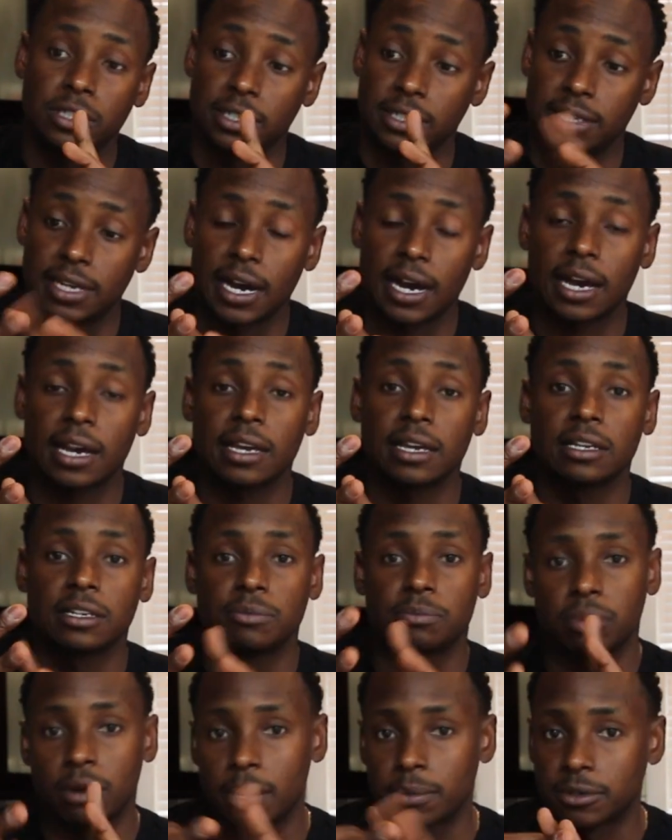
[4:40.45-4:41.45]
your
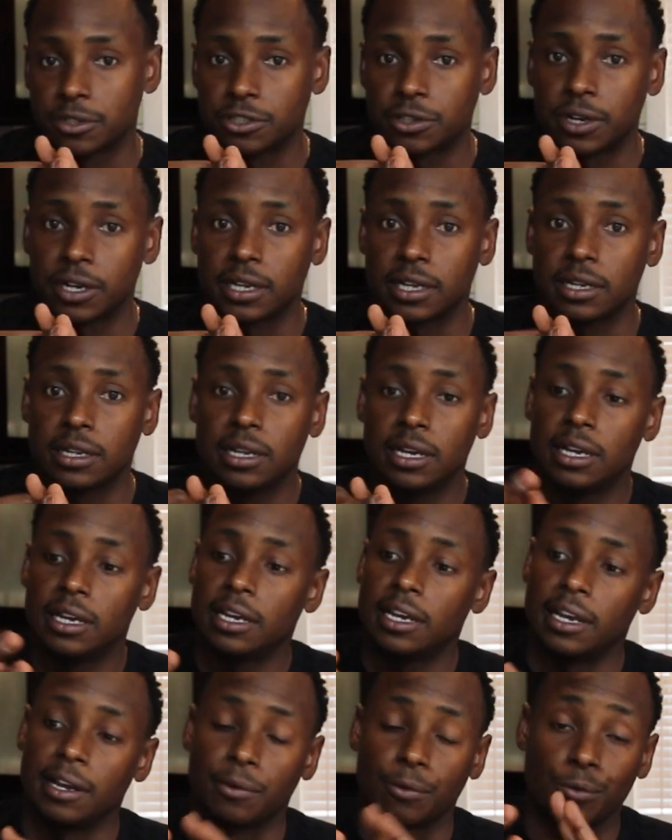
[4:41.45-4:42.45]
diet, proper training,
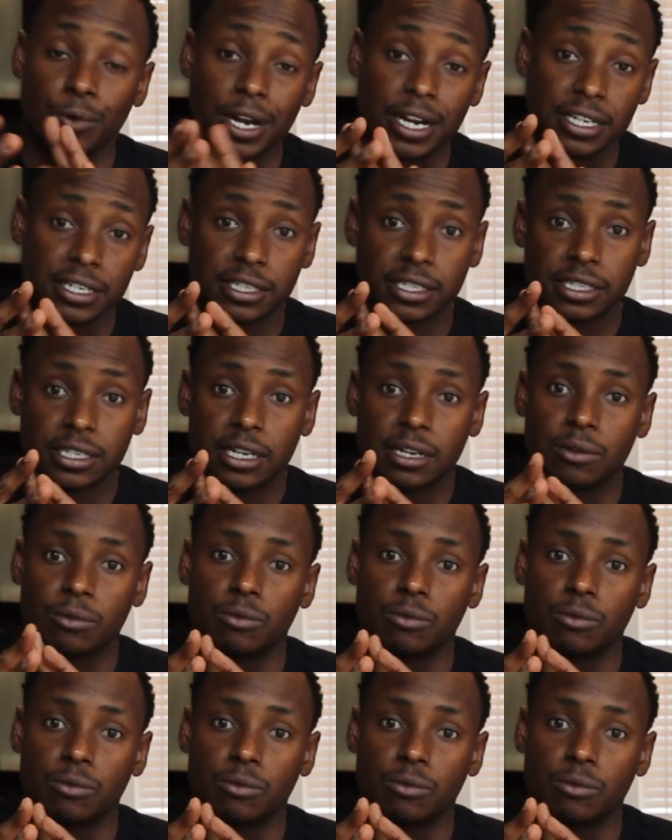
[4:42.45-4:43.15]
and rest.